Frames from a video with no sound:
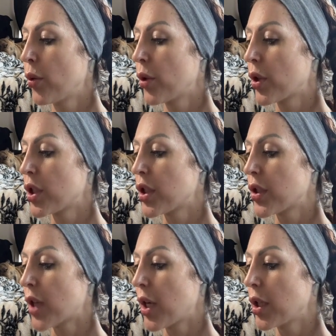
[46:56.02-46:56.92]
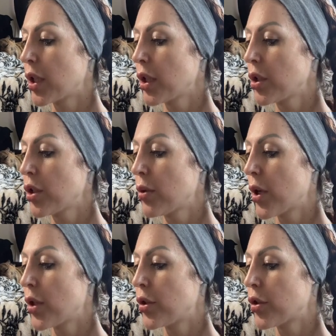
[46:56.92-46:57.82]
or the desire to
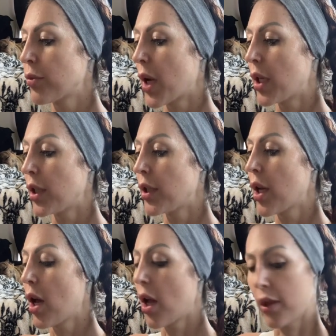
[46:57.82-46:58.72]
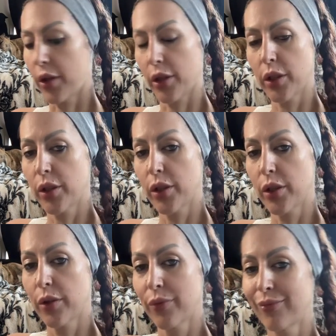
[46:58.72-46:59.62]
undermine
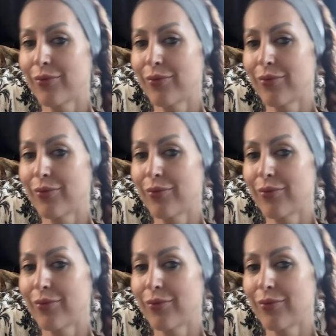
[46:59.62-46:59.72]
others.